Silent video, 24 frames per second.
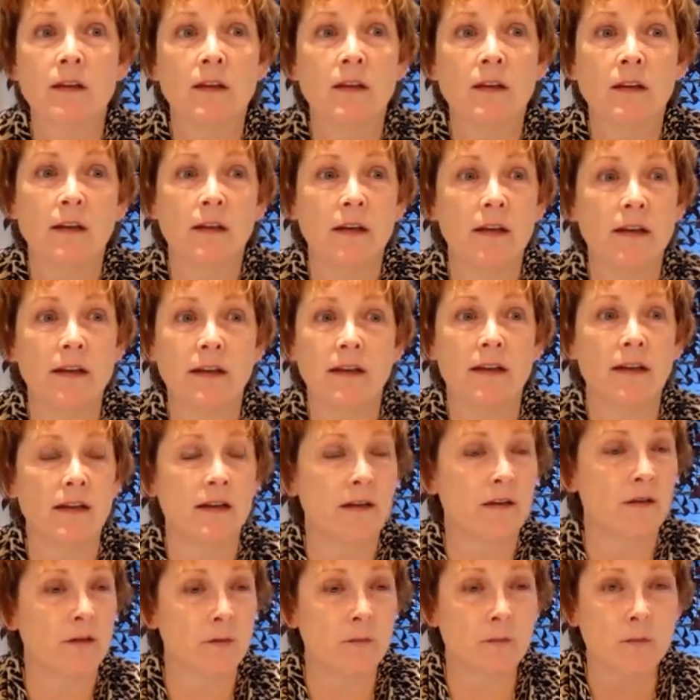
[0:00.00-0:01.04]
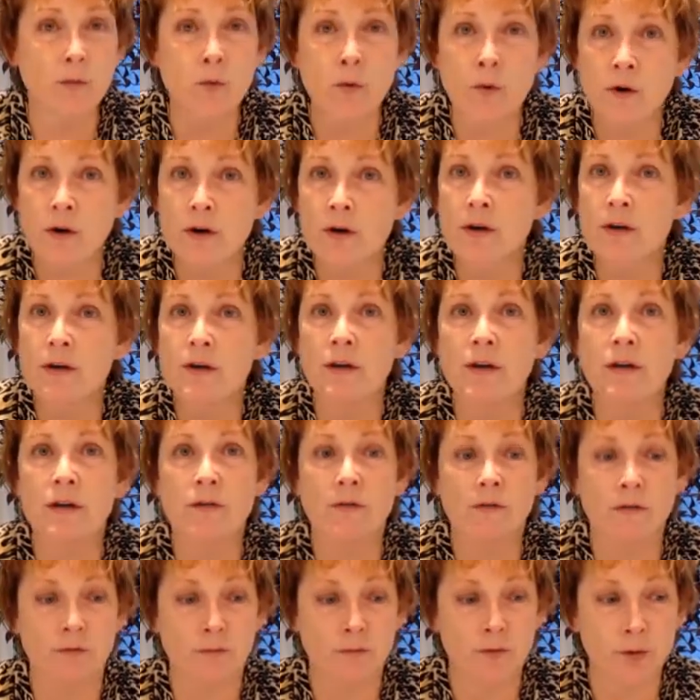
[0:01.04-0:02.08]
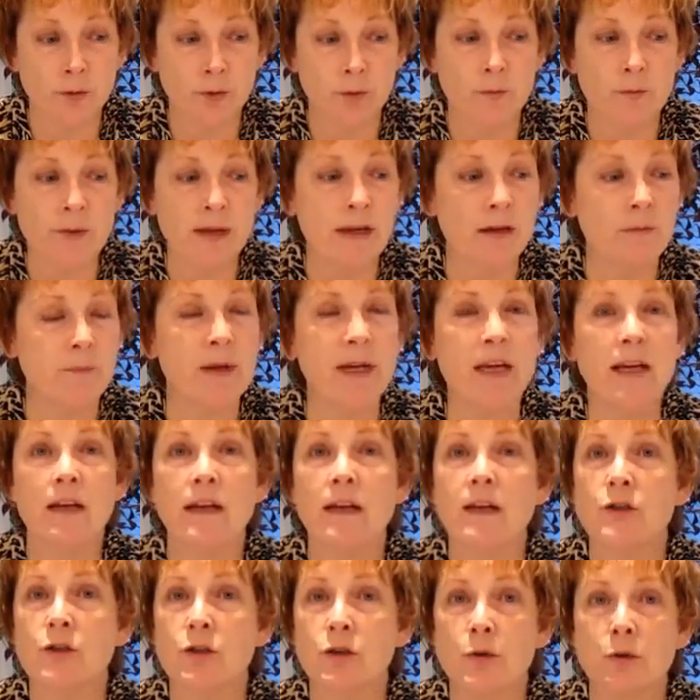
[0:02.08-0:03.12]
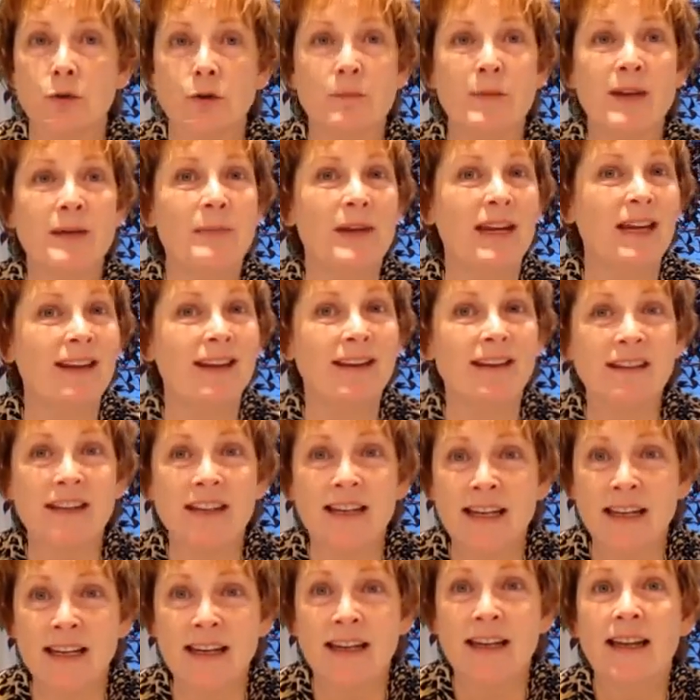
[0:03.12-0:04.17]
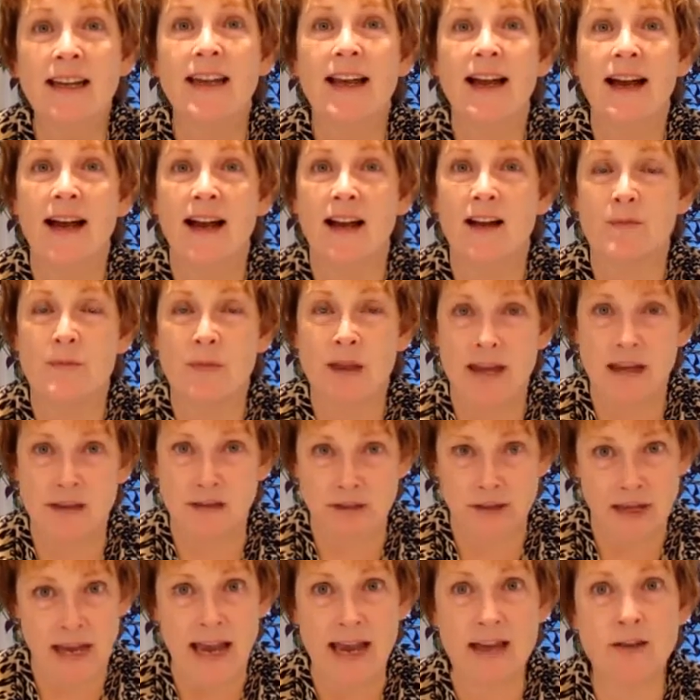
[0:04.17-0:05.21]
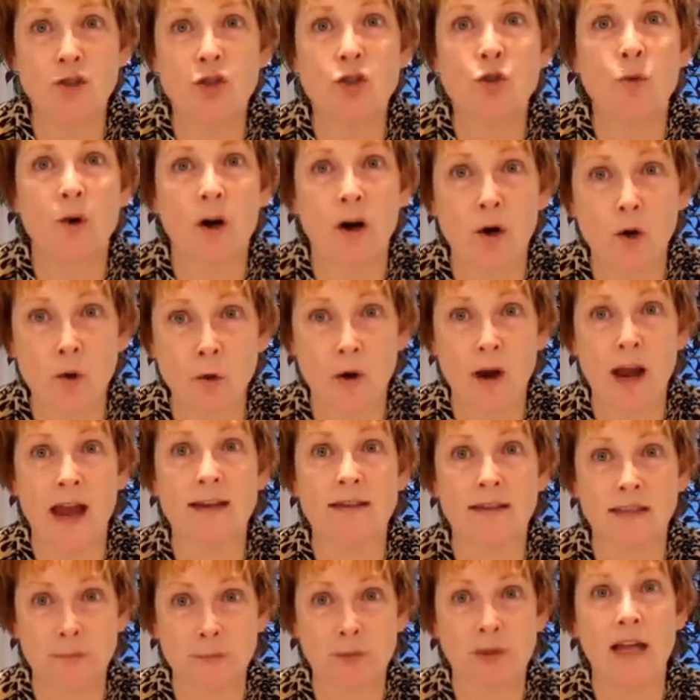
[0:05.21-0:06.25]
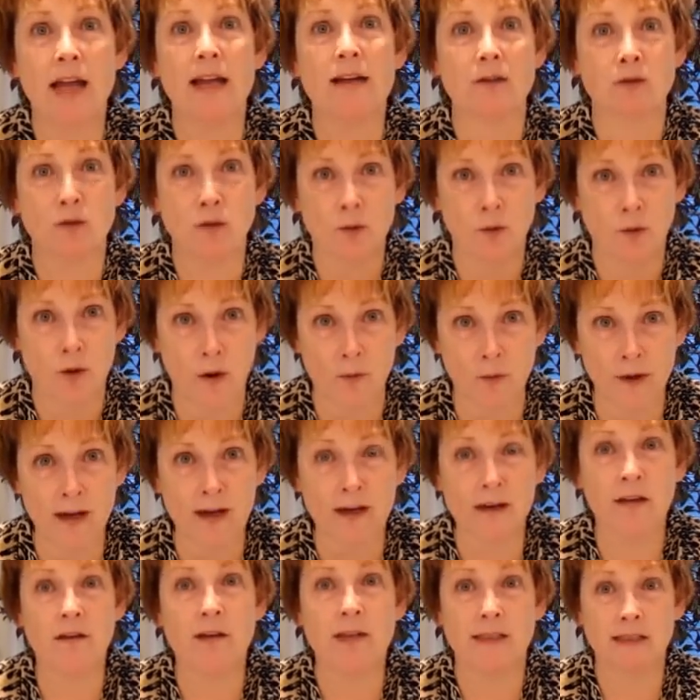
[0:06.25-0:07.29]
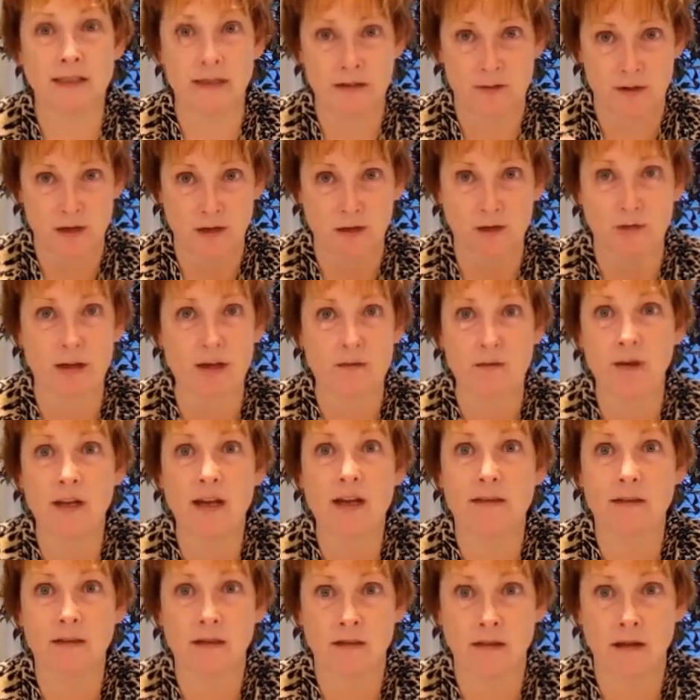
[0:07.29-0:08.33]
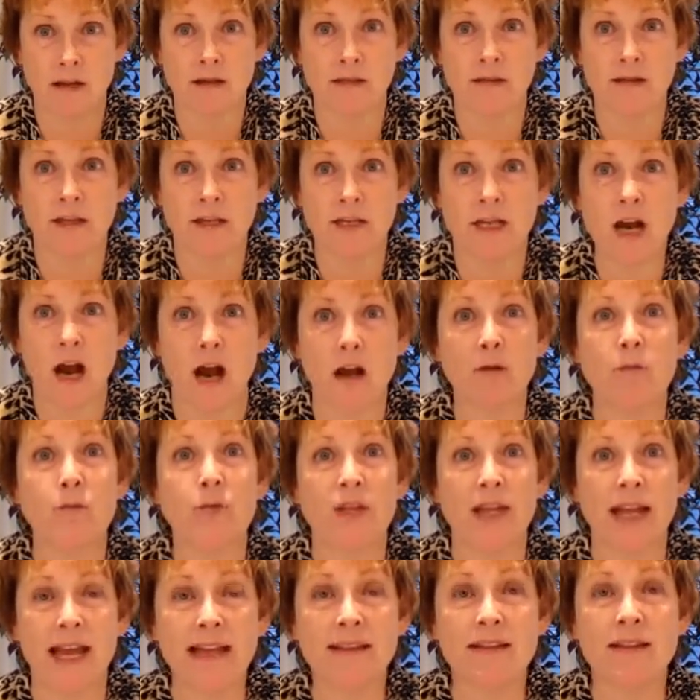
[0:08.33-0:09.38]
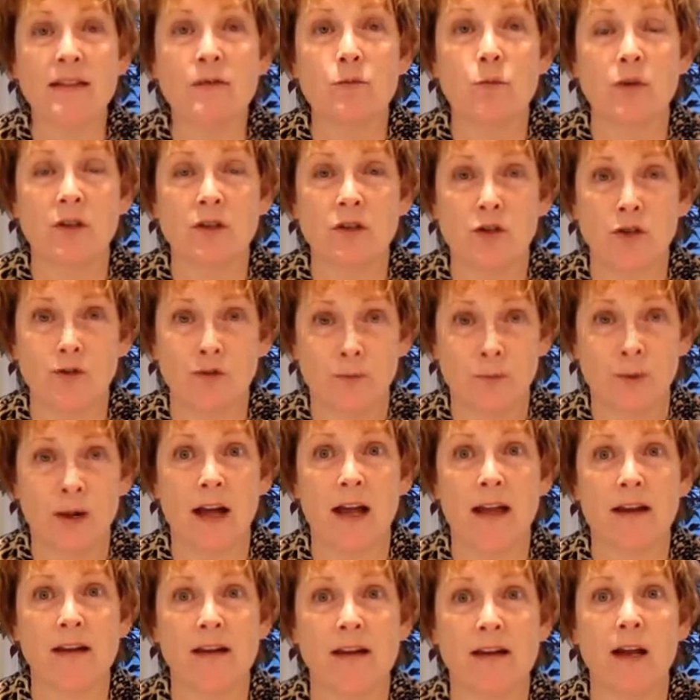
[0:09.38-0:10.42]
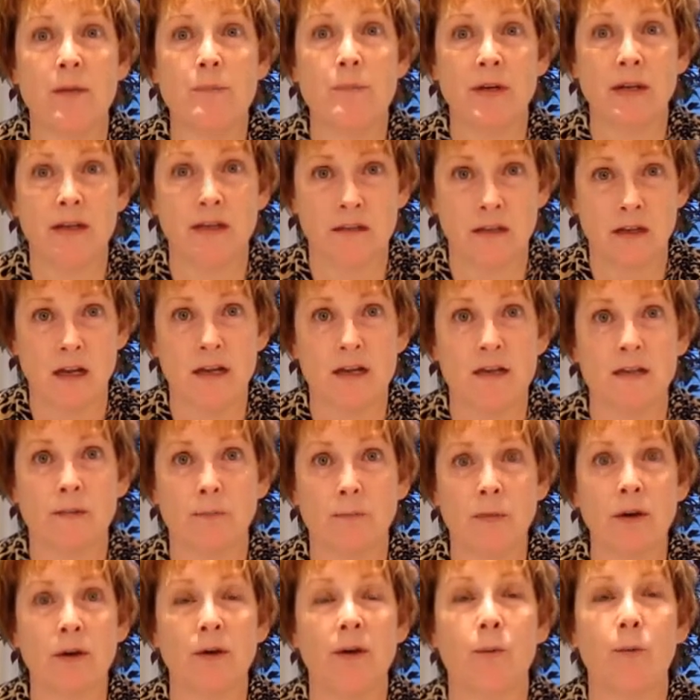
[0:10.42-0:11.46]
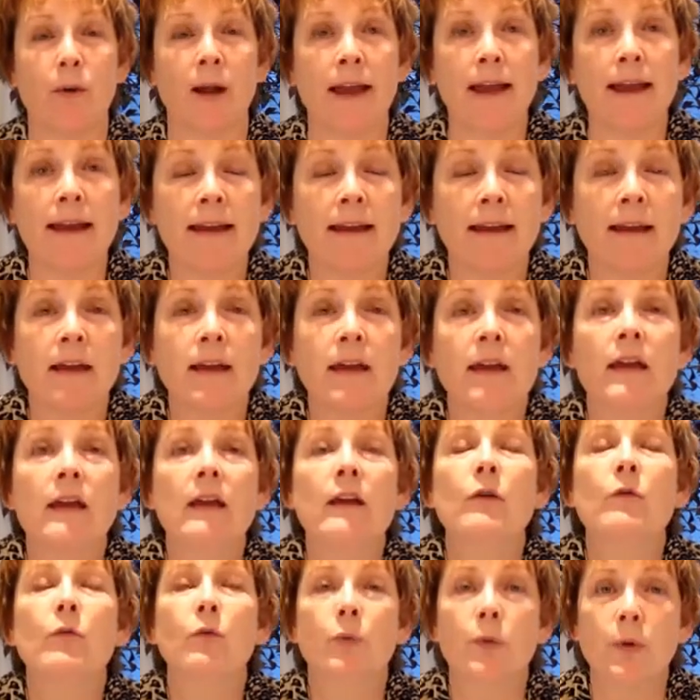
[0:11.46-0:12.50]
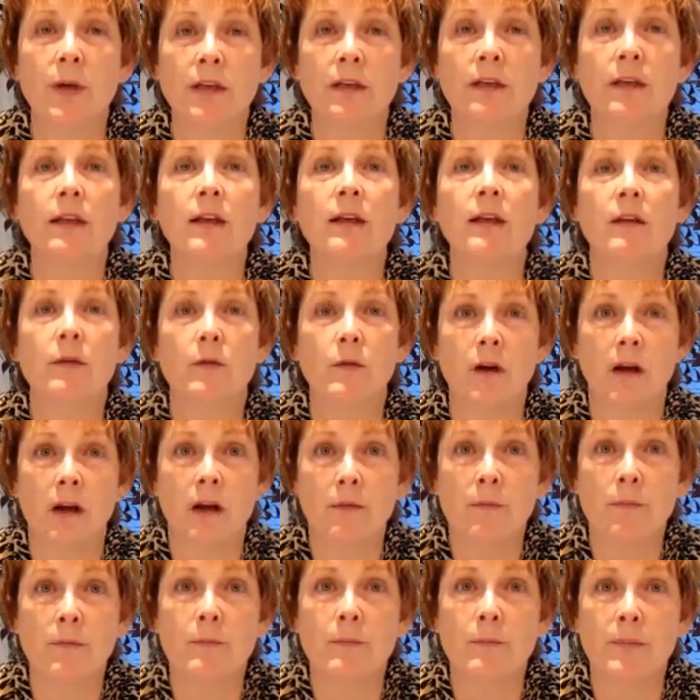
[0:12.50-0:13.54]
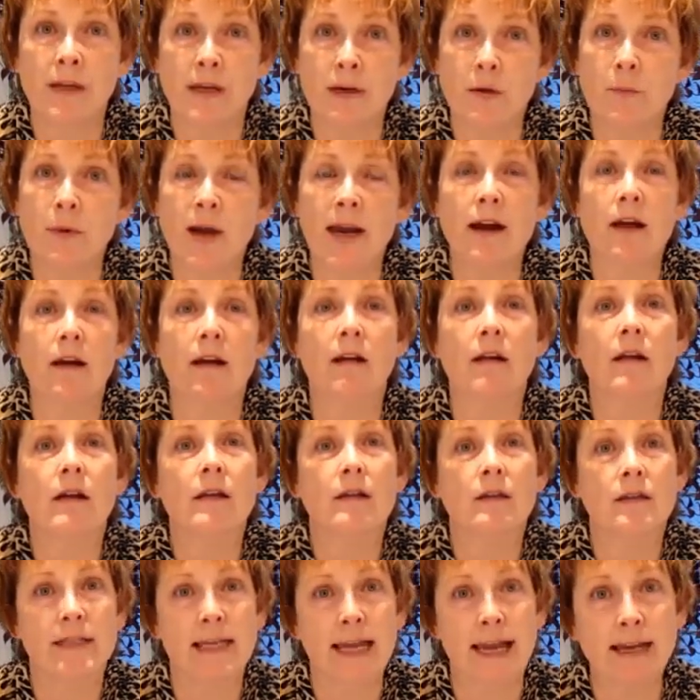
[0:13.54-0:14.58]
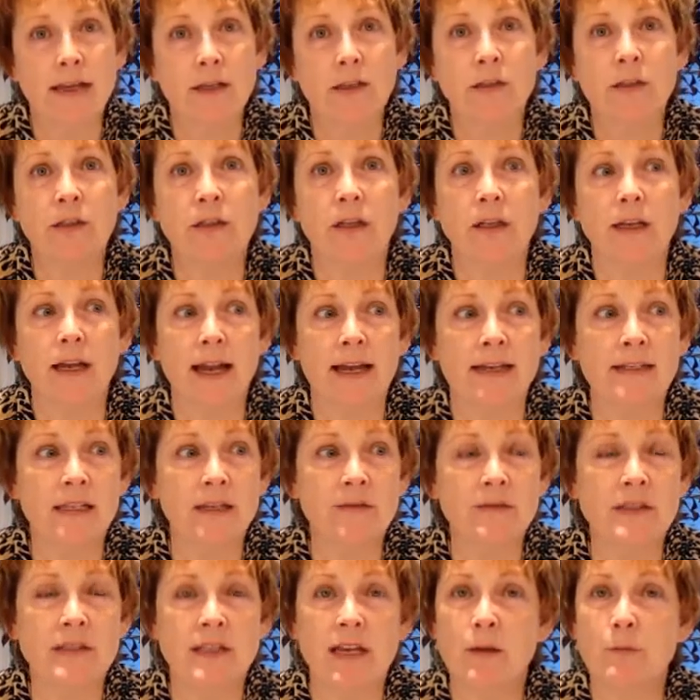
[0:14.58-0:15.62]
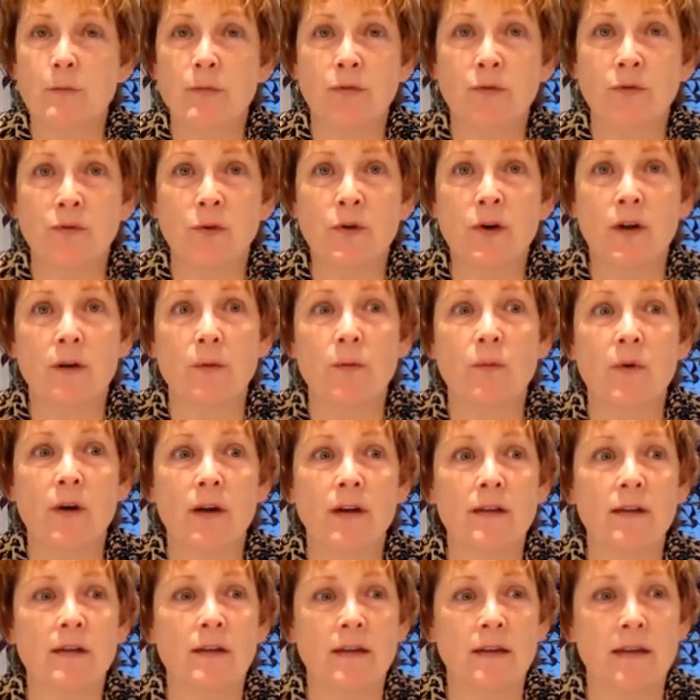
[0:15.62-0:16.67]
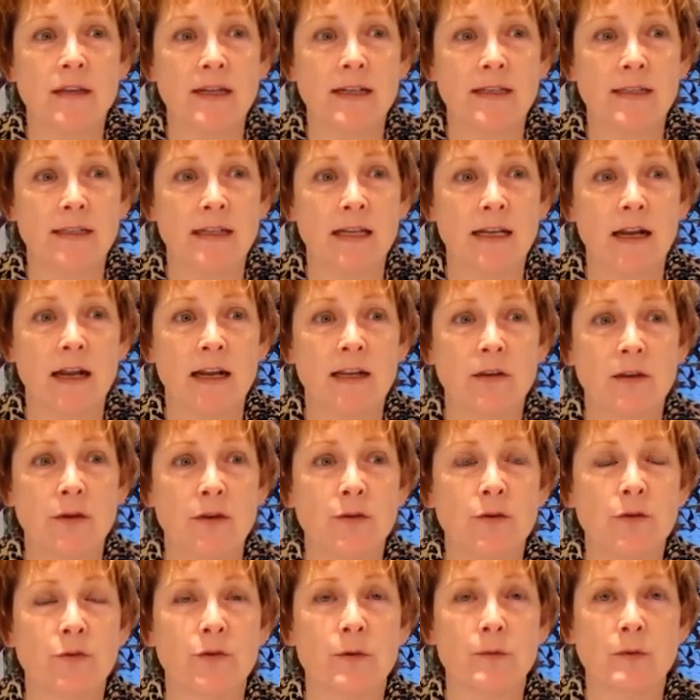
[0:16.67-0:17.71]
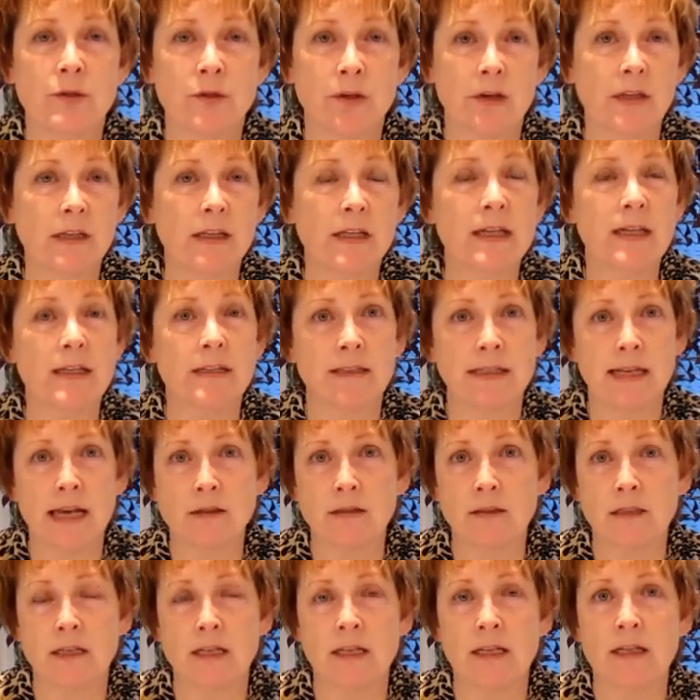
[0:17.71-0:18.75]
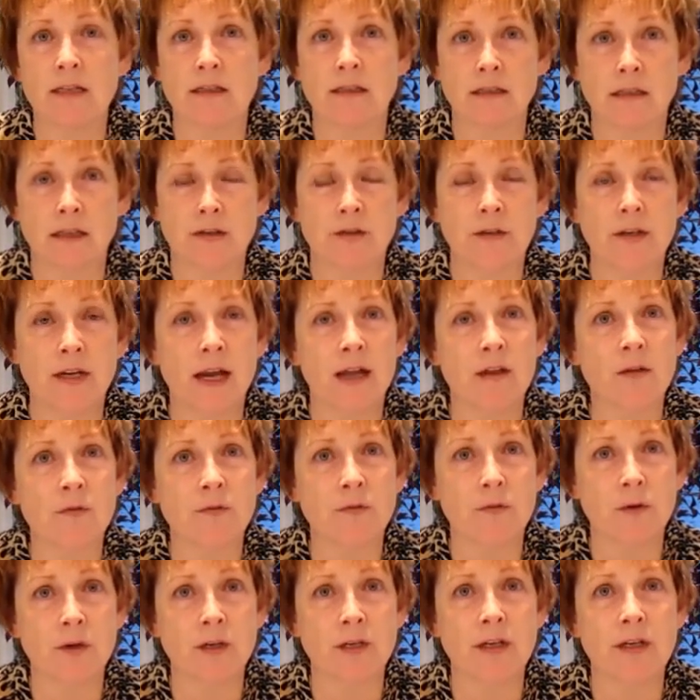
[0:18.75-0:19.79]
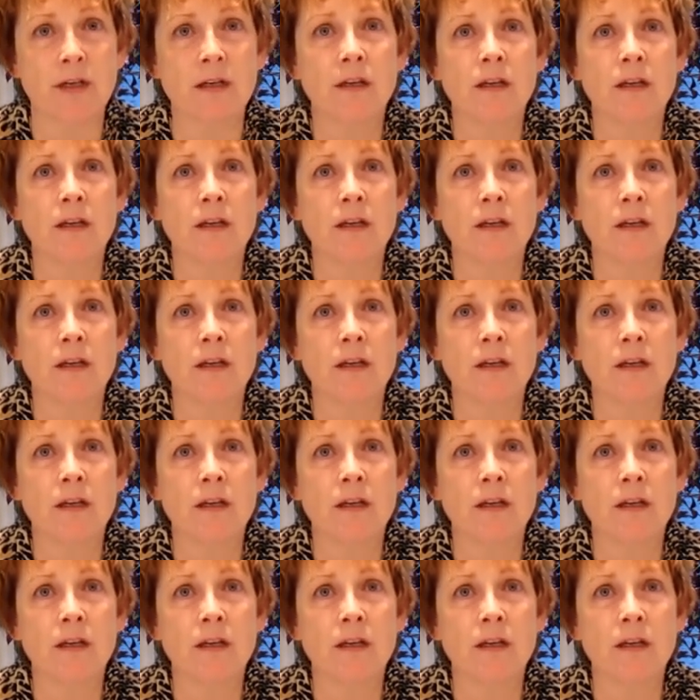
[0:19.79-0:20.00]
And the more, you know, grooming, beginning to groom immediately um, as as you are as the plant is growing. It's, you know, even as a as a young plantlet, once you've potted it up and it's on its merry way, really um, be aware. Take a look. As I've said before, one of the things that I learned from Dorothy Kasowski in Southern California.